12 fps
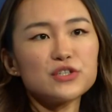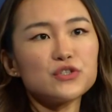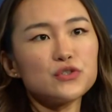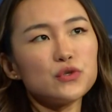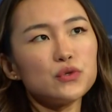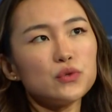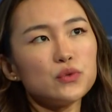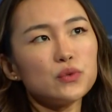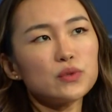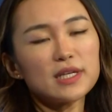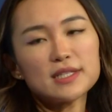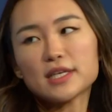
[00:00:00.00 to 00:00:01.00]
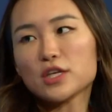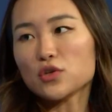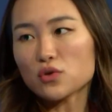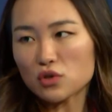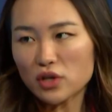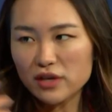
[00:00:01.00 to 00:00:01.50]
is let's say
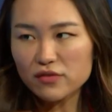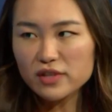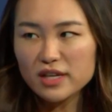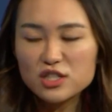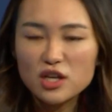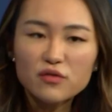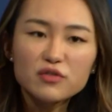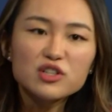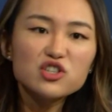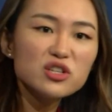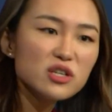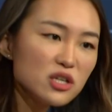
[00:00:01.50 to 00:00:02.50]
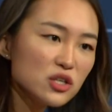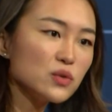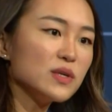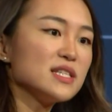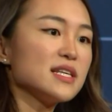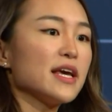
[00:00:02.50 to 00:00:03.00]
you're looking for that software engineer, you
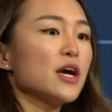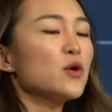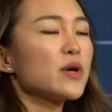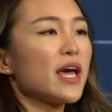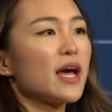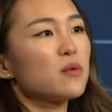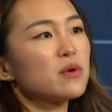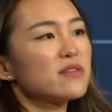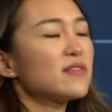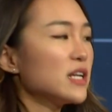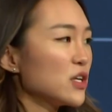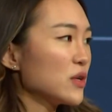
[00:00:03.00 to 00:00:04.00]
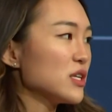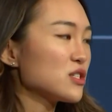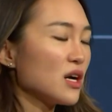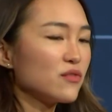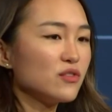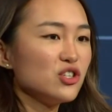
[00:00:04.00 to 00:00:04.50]
would say, okay, I want to find a great
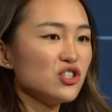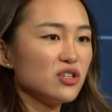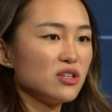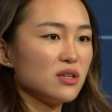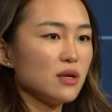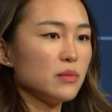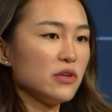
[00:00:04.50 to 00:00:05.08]
software engineer. I'm